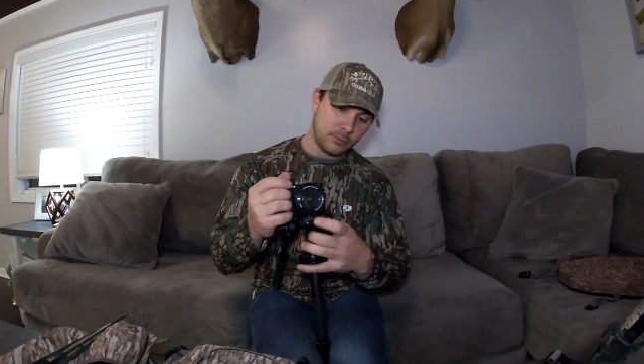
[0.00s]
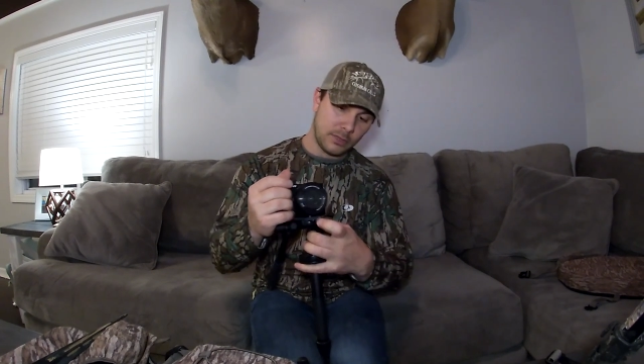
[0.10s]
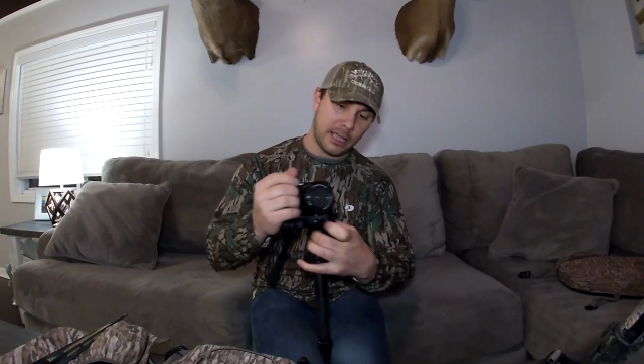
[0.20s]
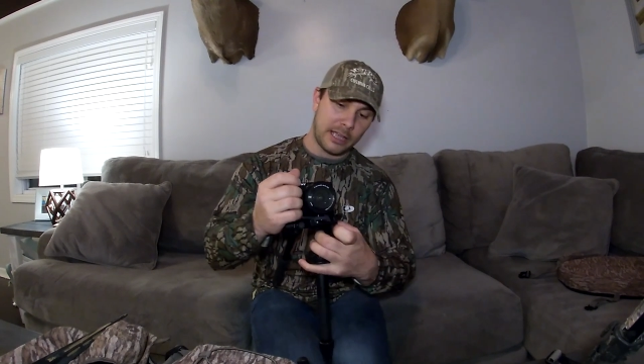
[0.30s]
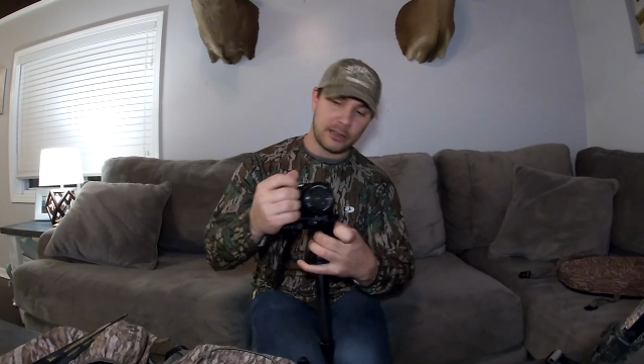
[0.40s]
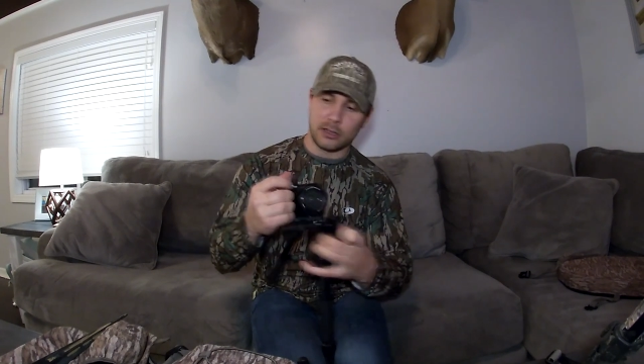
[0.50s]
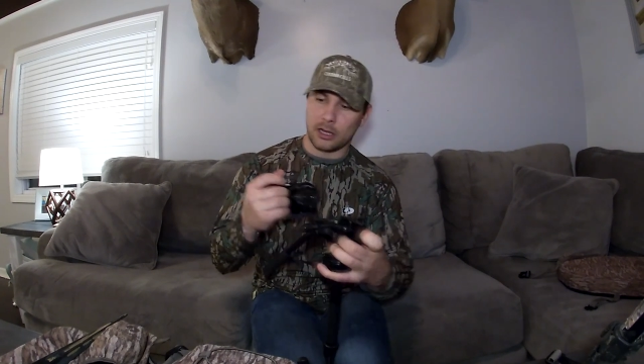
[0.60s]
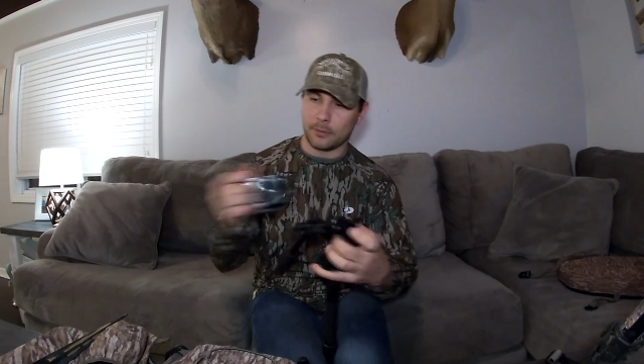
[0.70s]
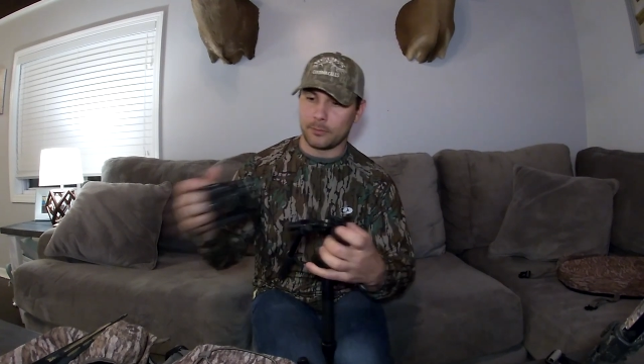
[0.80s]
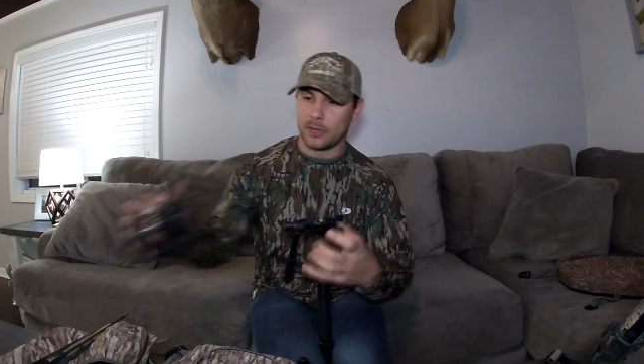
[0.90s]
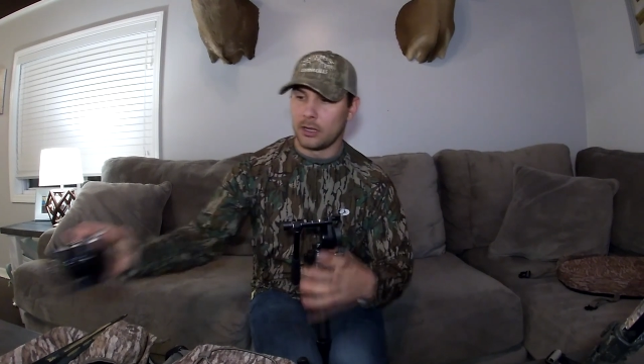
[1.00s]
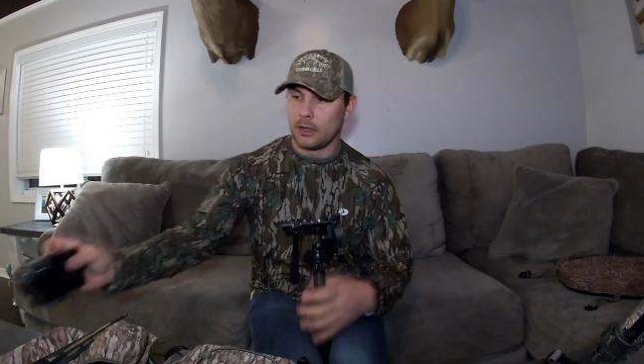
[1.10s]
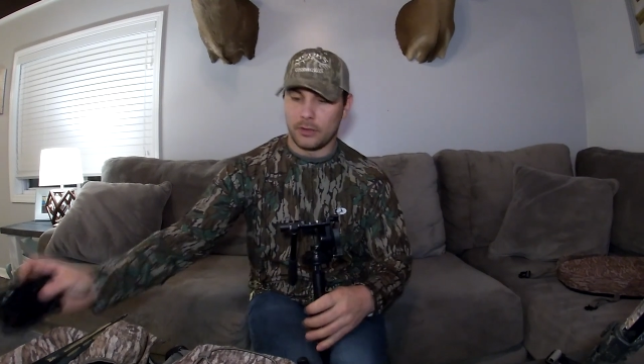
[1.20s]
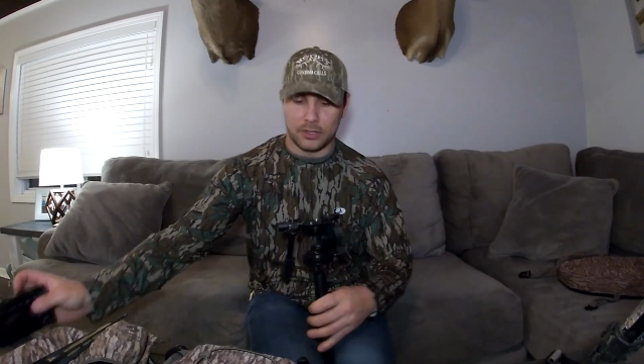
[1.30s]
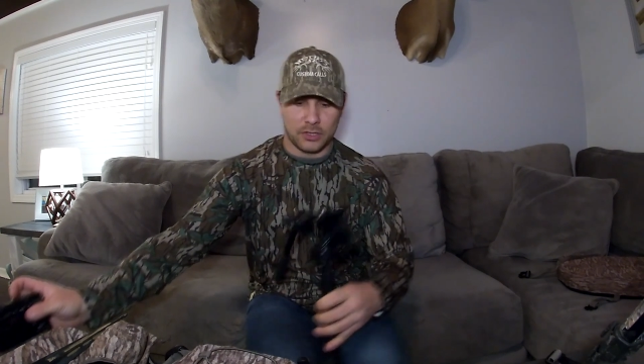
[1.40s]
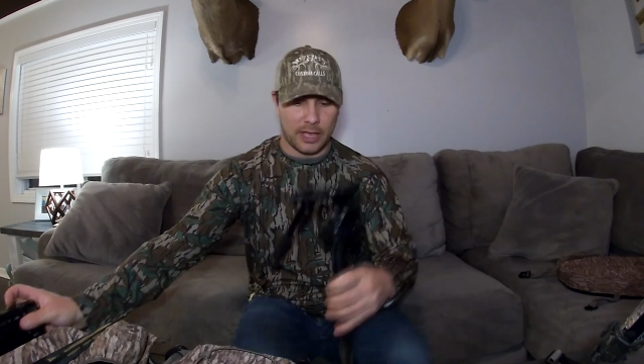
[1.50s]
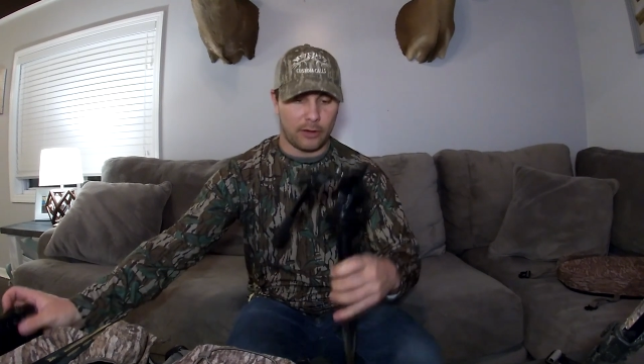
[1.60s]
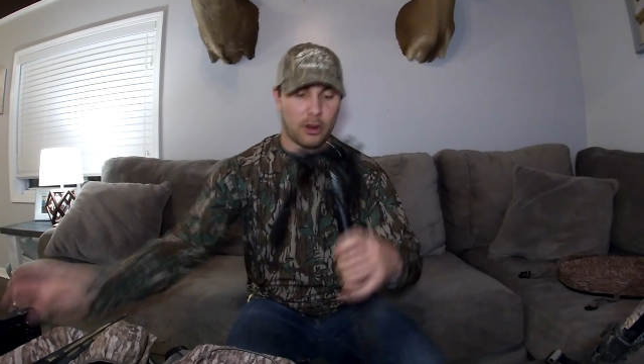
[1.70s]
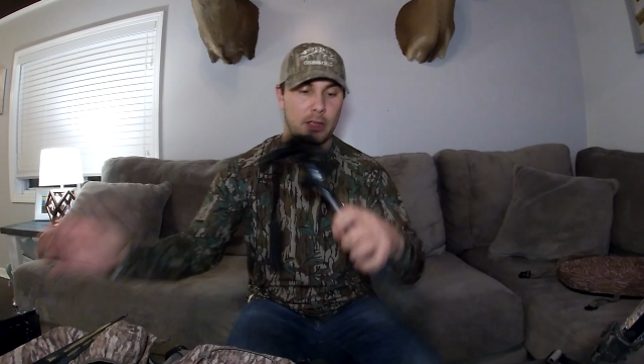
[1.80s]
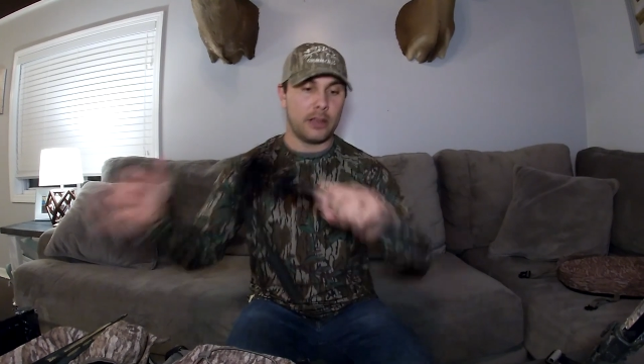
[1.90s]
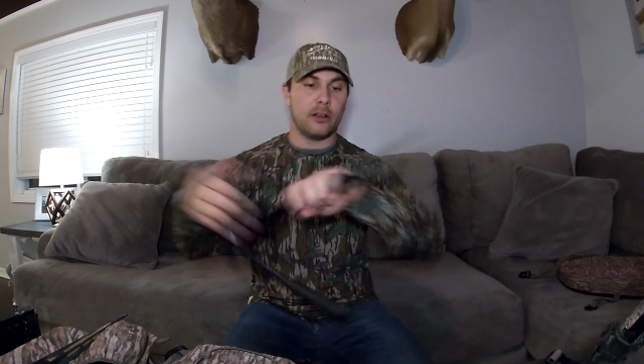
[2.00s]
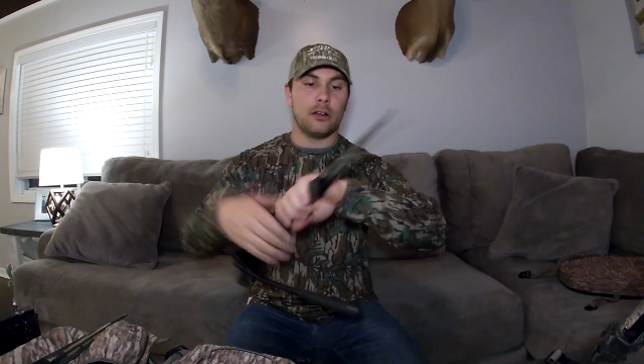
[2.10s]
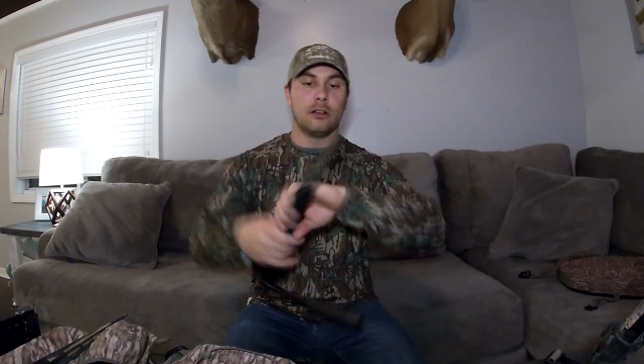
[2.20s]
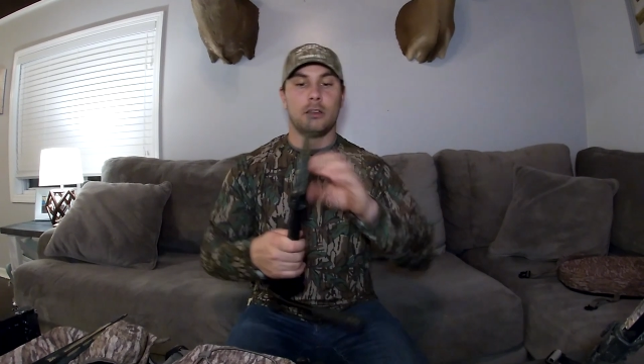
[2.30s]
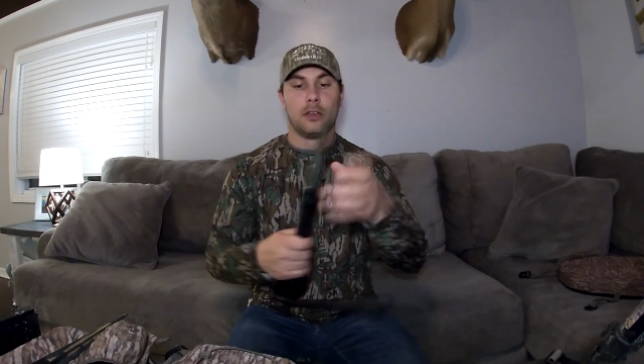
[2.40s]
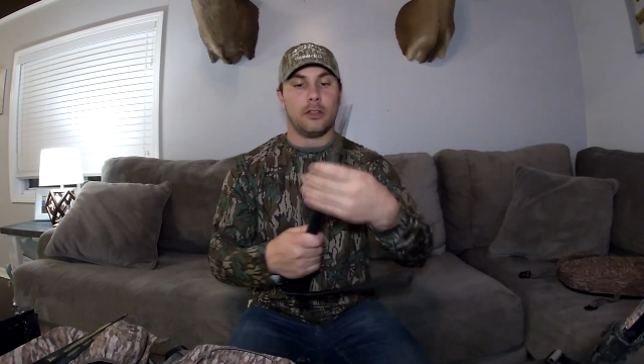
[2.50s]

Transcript: and this thing right here,